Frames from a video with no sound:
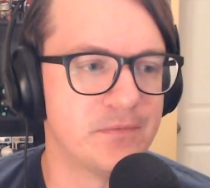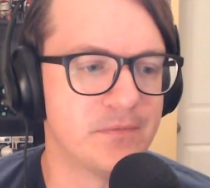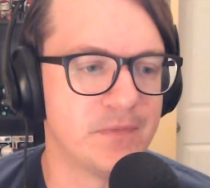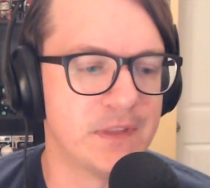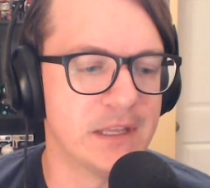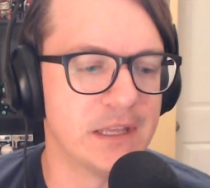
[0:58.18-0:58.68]

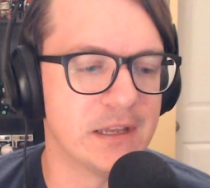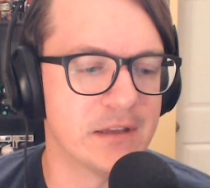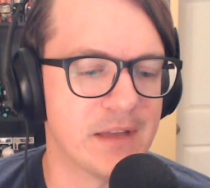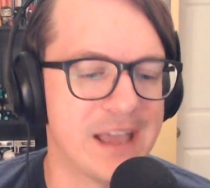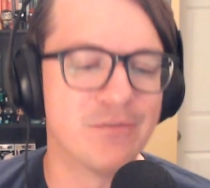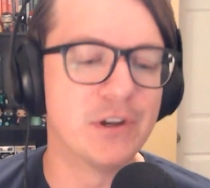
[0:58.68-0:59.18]
the
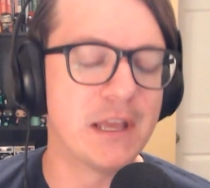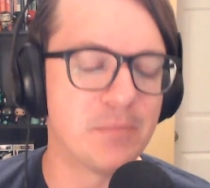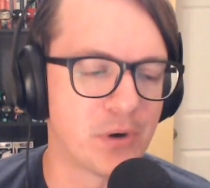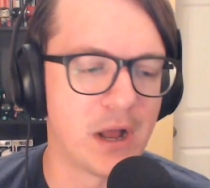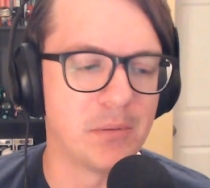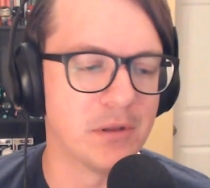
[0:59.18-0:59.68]
everyday
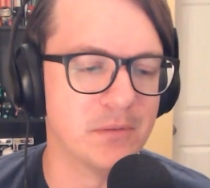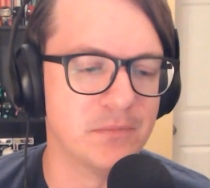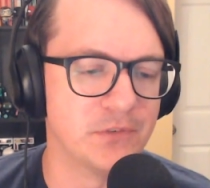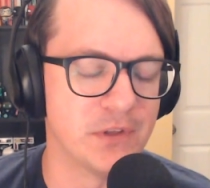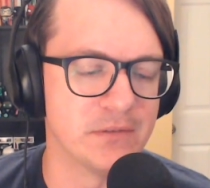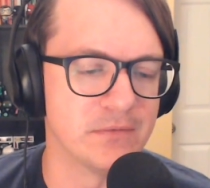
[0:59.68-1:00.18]

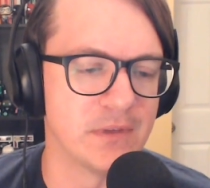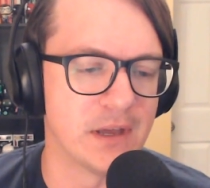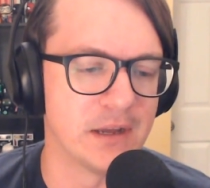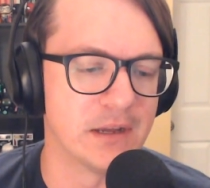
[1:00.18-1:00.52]
problems and